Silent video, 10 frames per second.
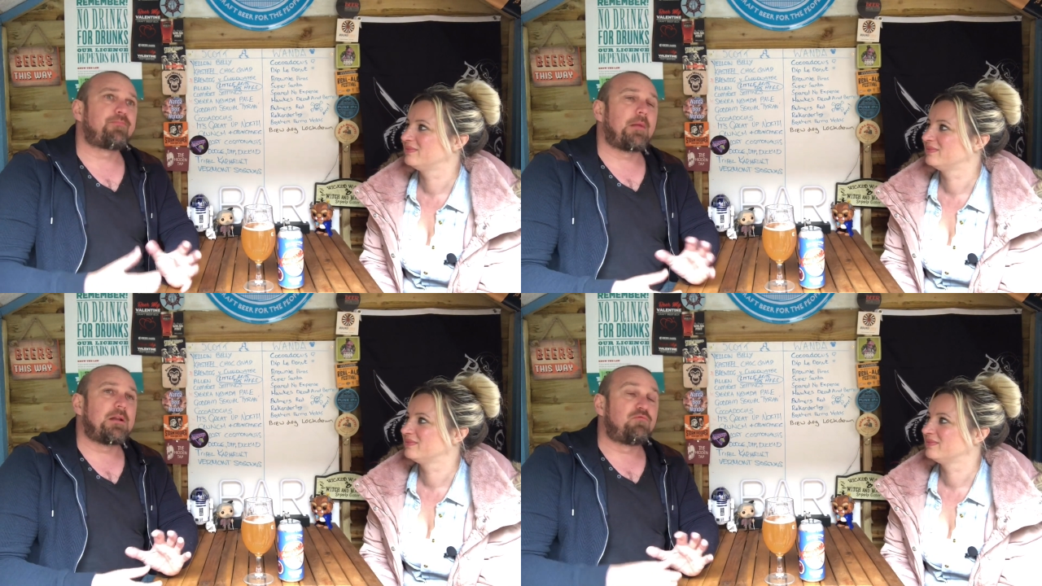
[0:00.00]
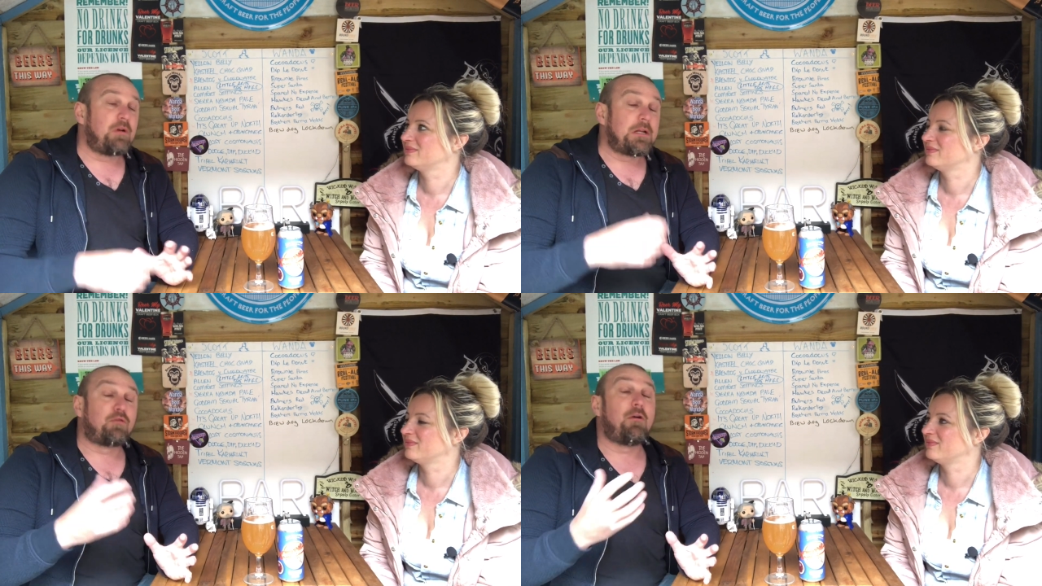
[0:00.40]
Speaker 1: It's really
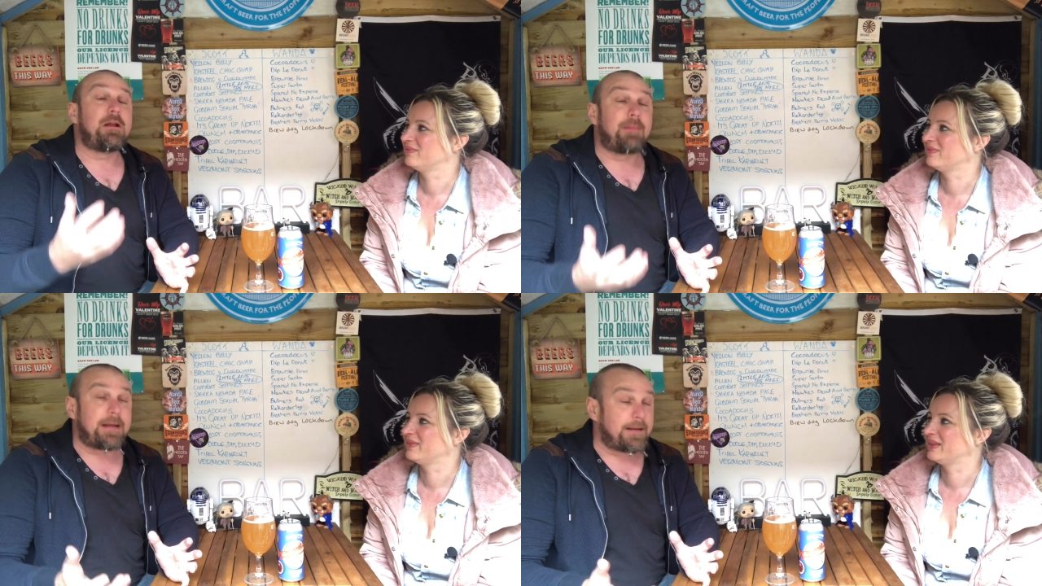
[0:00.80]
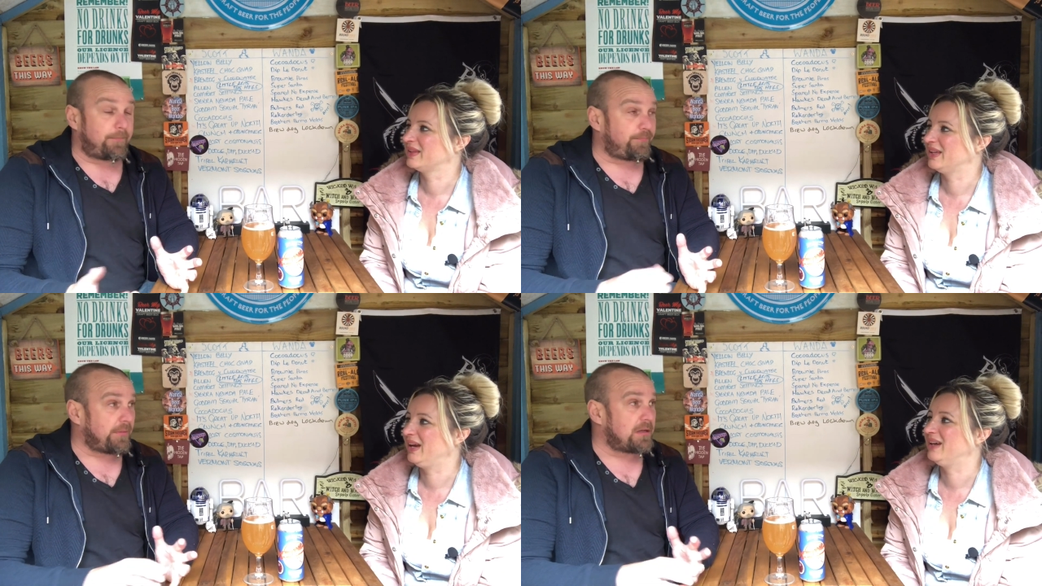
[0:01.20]
creamy.
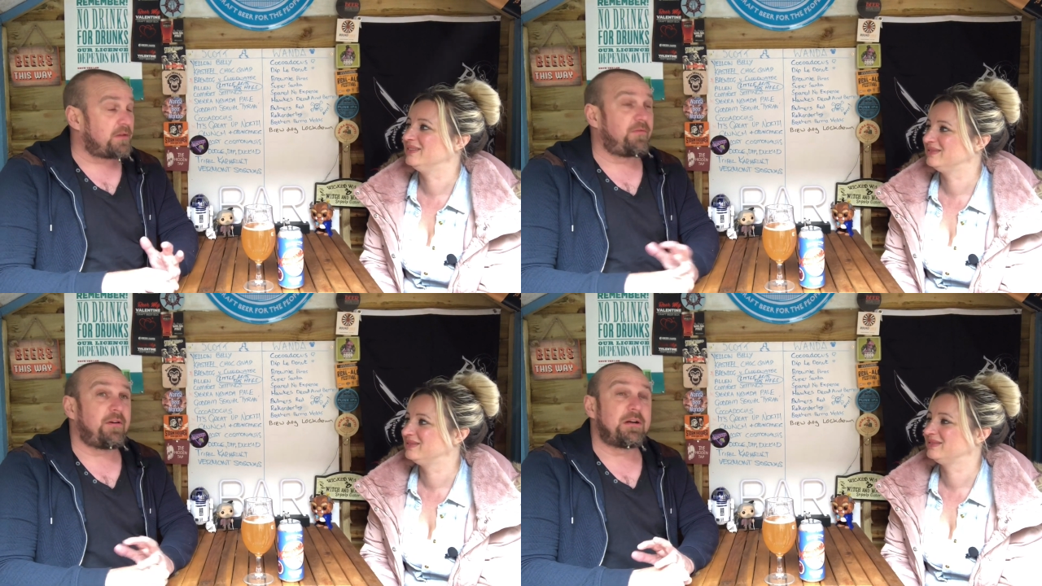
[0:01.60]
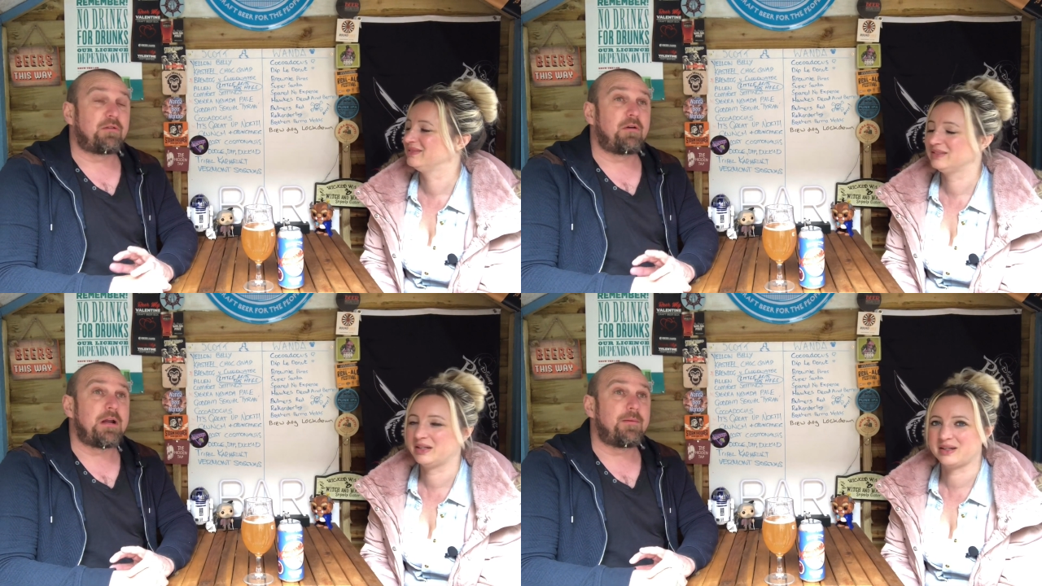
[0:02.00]
Yeah. It's a very
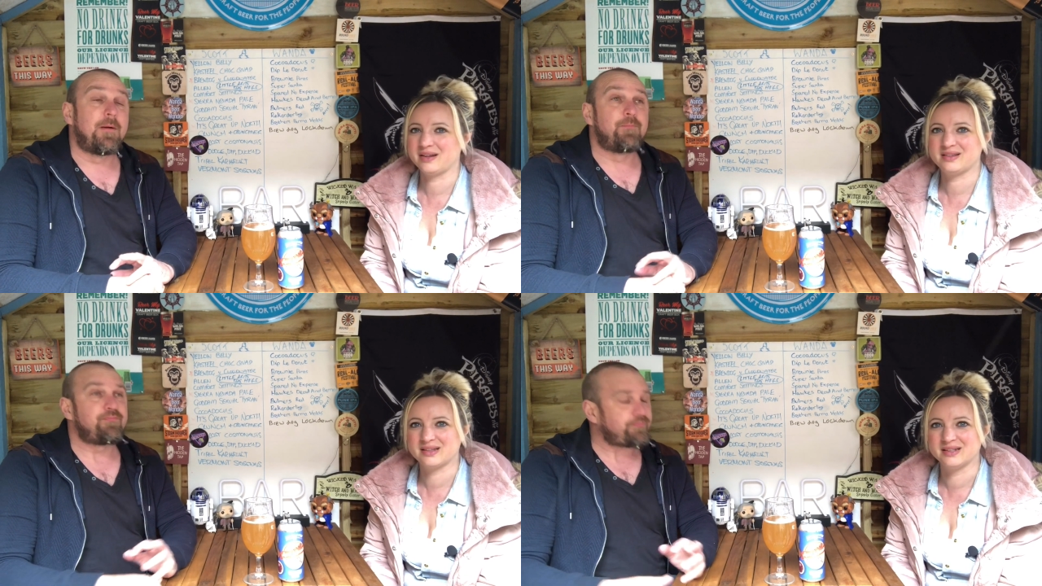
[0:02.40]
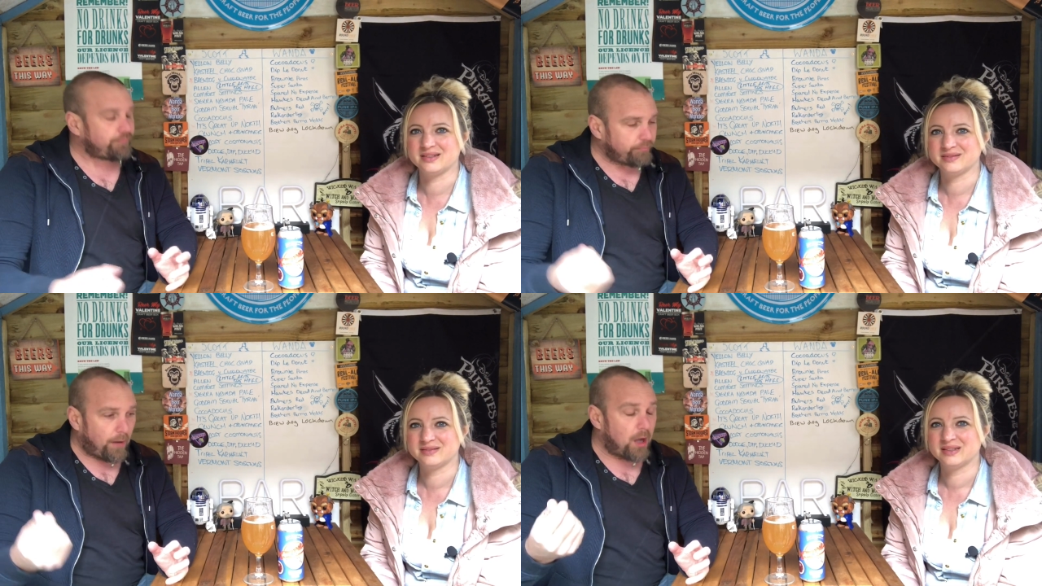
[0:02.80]
creamy. Like custard.
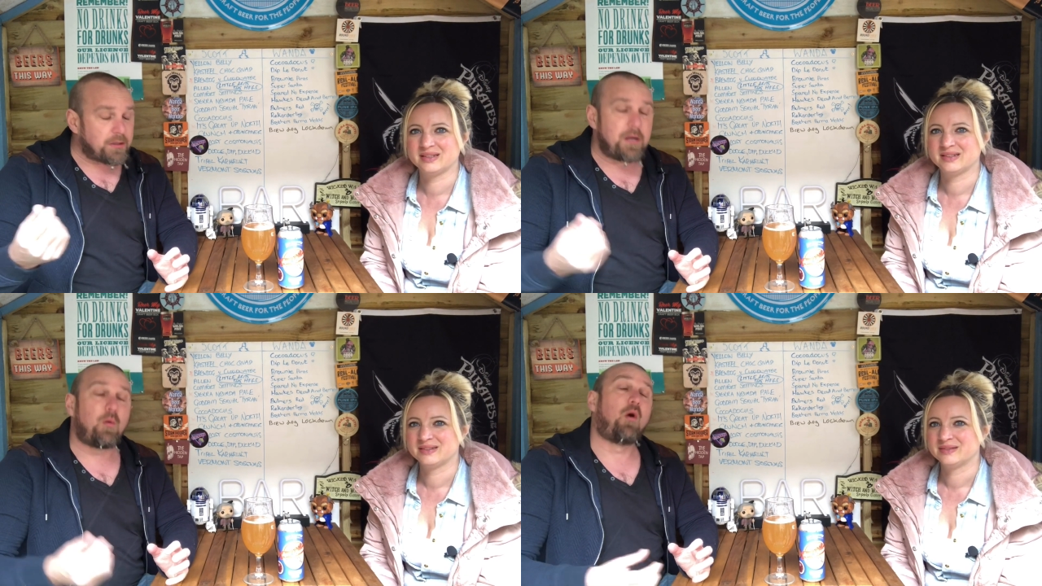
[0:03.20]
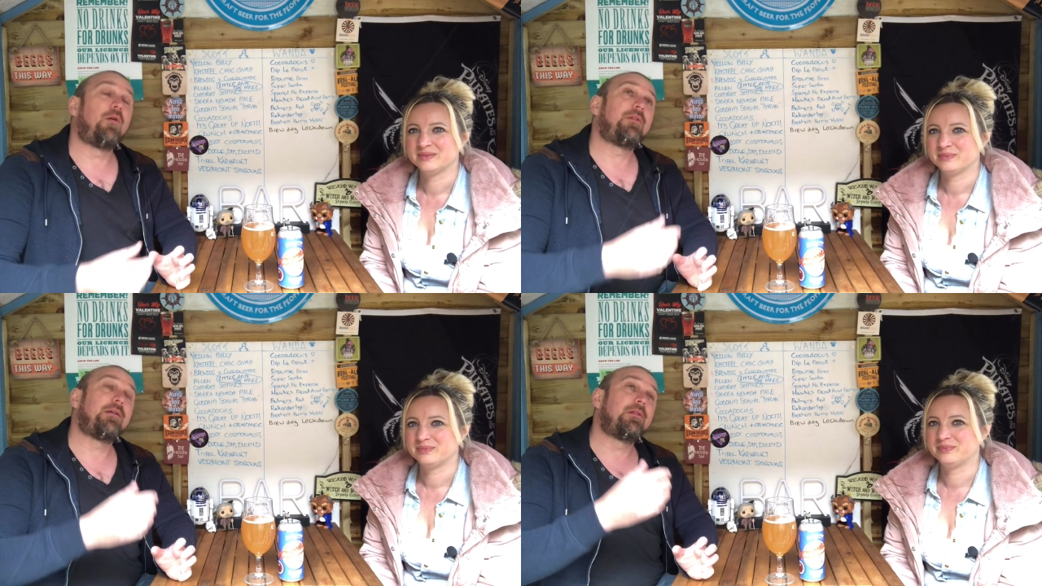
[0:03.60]
I'll tell you what,
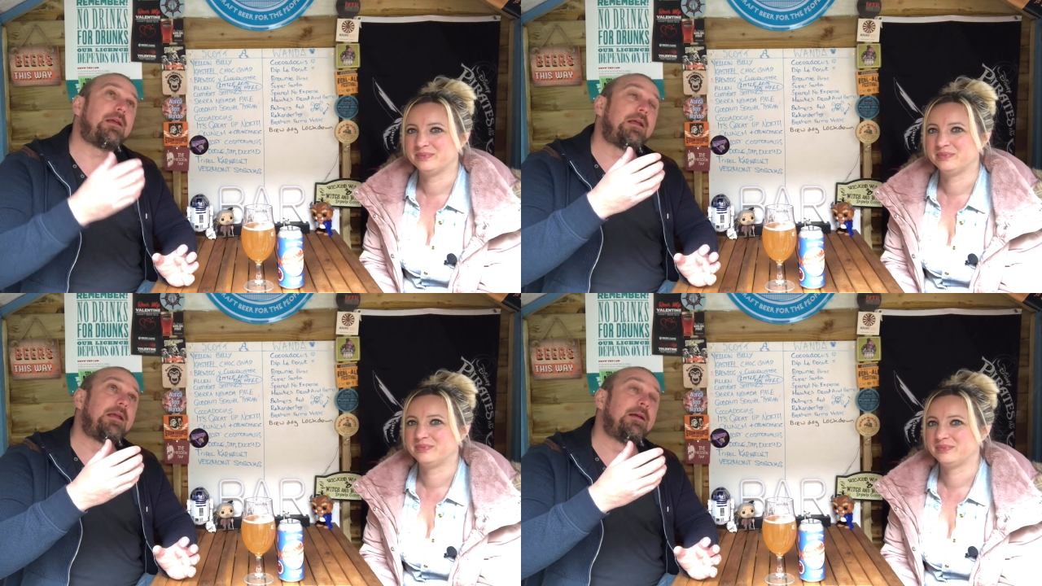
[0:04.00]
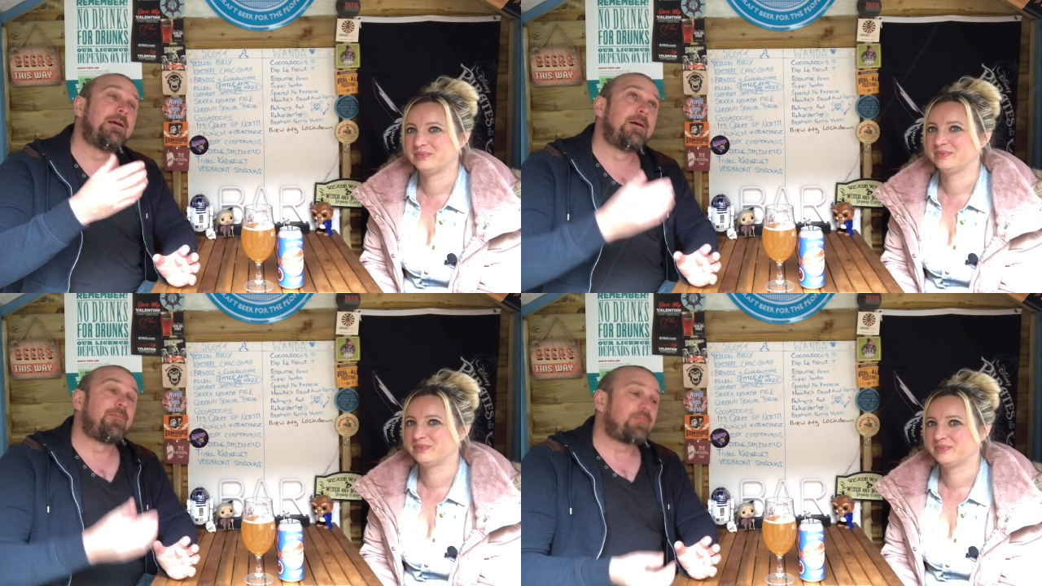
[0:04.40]
the,
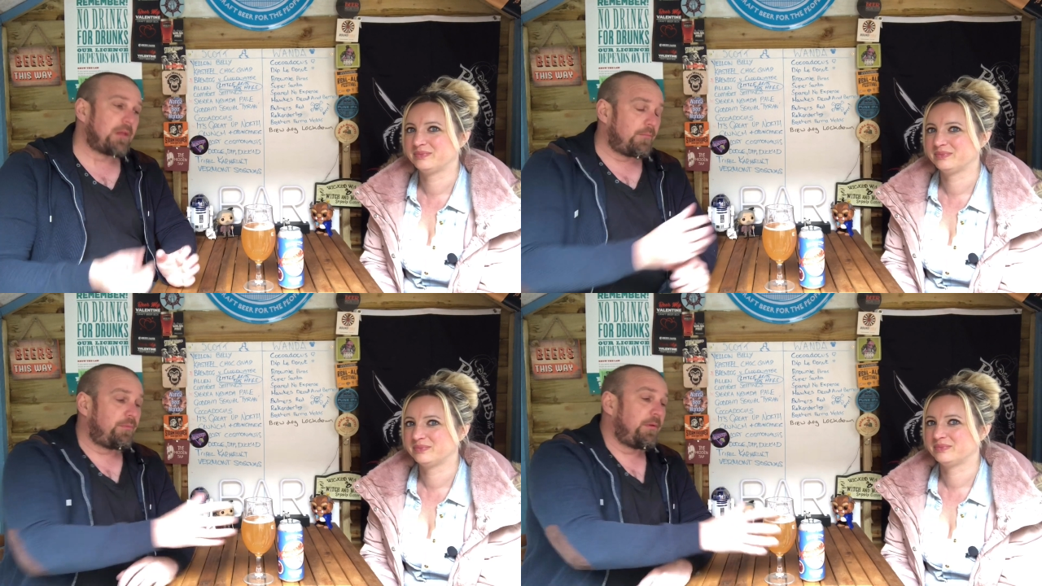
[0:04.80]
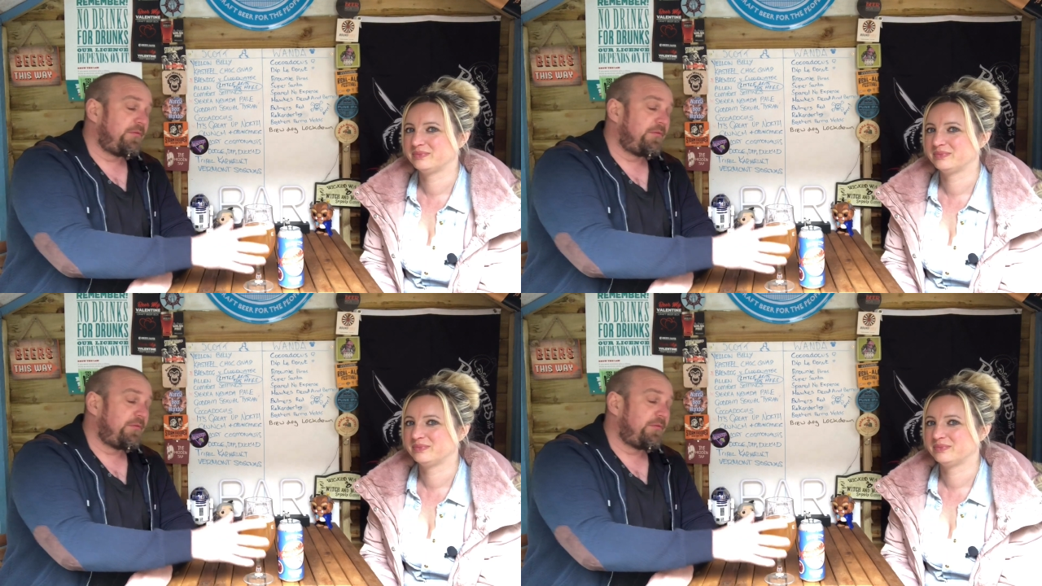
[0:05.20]
the